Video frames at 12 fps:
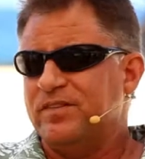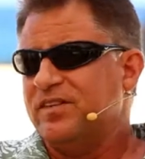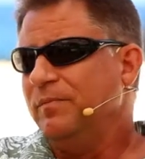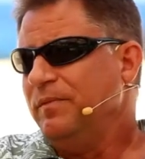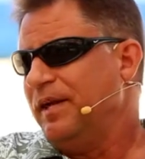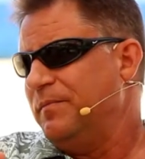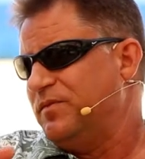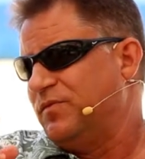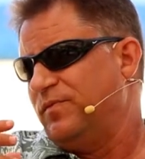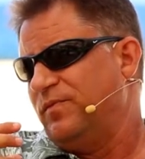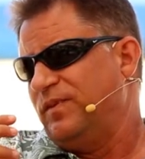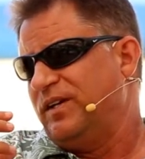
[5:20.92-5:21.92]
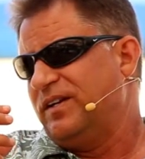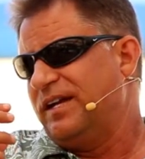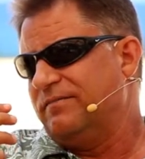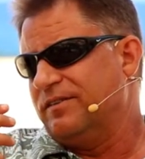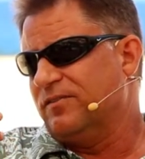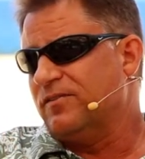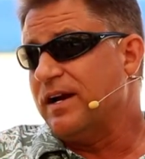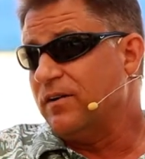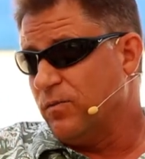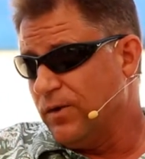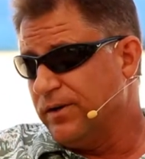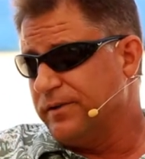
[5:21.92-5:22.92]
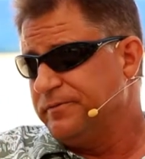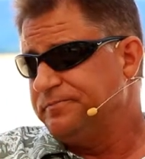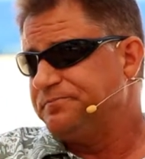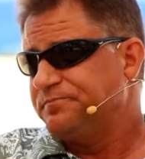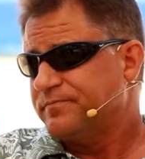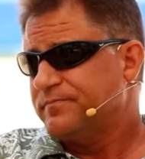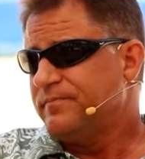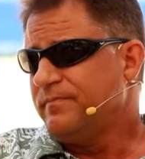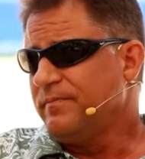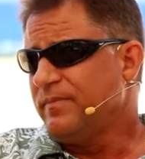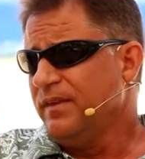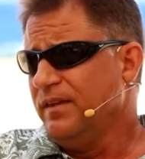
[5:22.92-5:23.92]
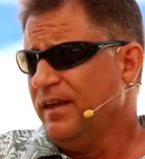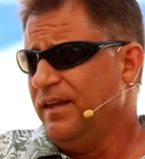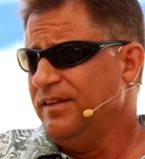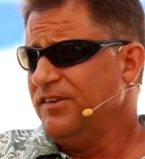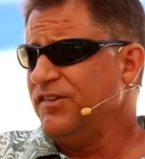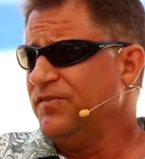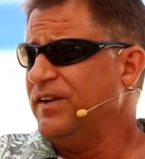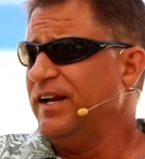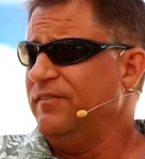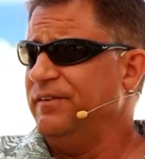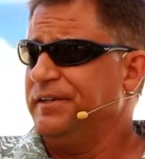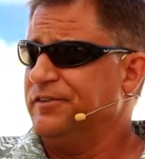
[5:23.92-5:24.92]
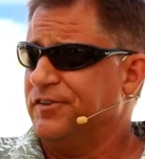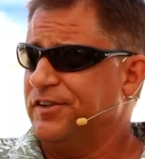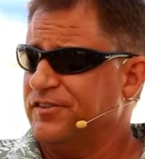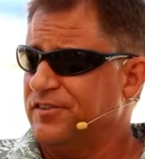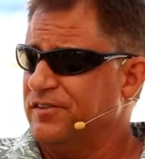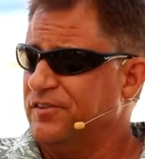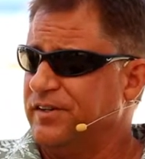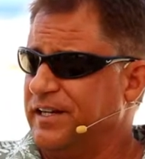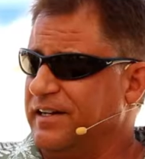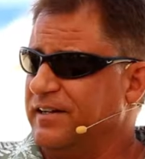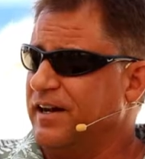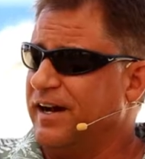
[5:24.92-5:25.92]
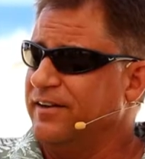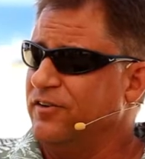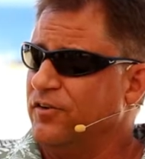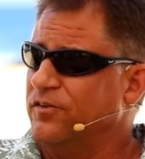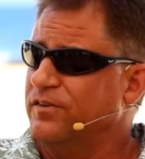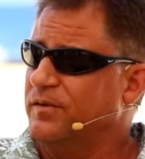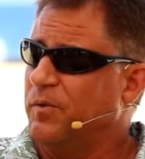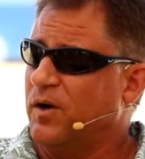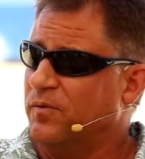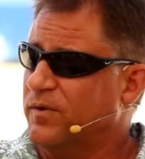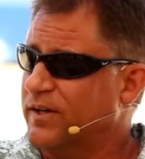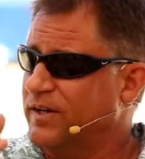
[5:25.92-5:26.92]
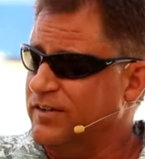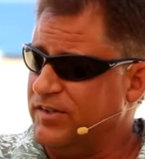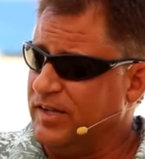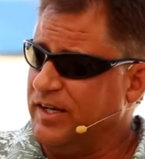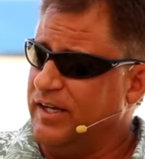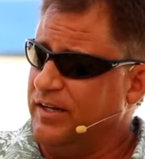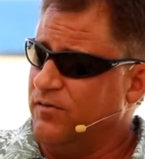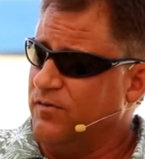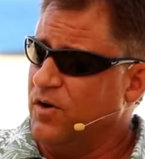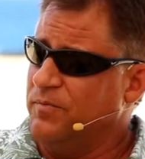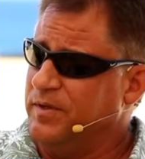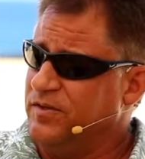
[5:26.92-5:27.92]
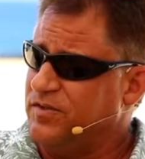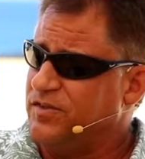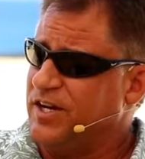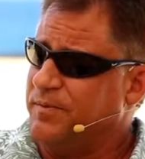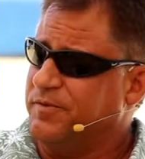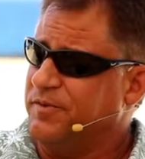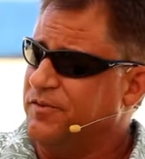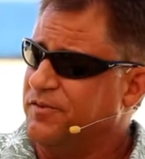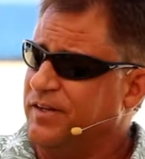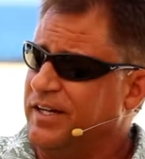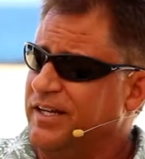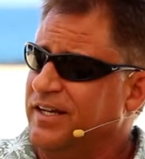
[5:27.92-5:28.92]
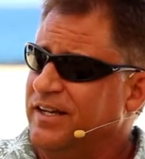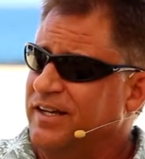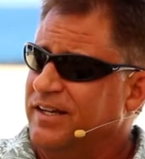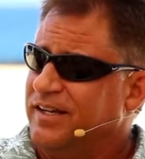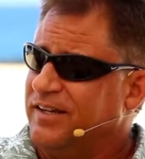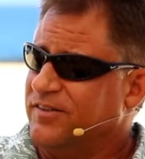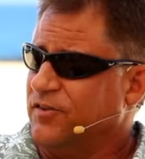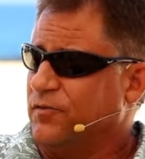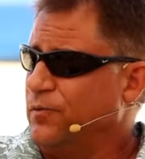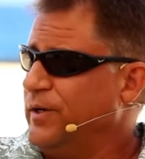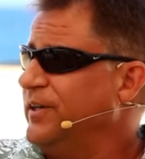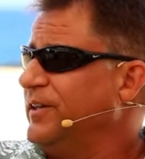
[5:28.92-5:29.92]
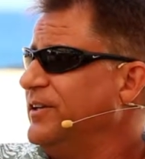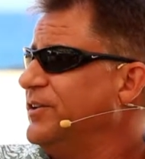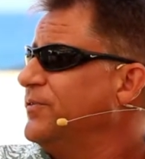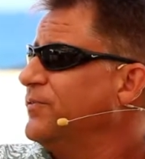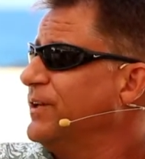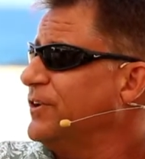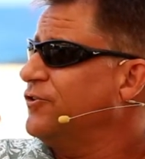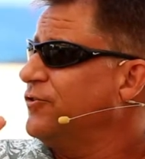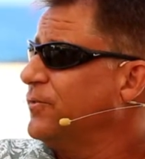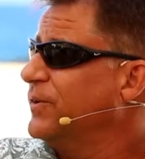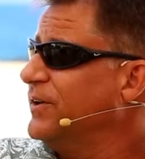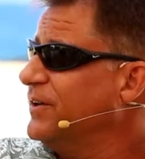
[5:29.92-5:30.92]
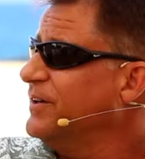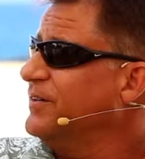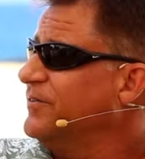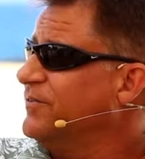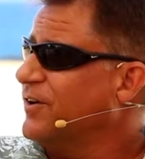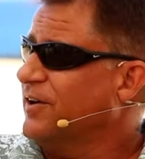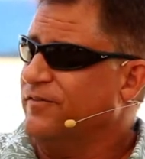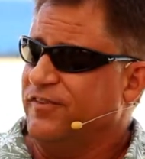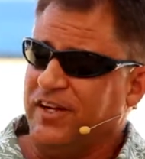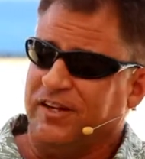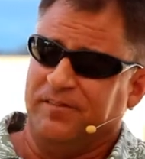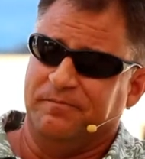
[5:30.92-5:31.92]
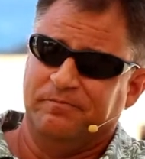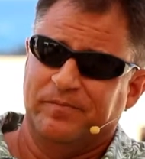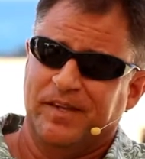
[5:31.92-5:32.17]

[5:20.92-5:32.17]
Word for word: sometimes we could have the right word. And this is what I really trust the Lord in. I know the part we're going to study in Romans chapter 3 is a really rich word for our faith.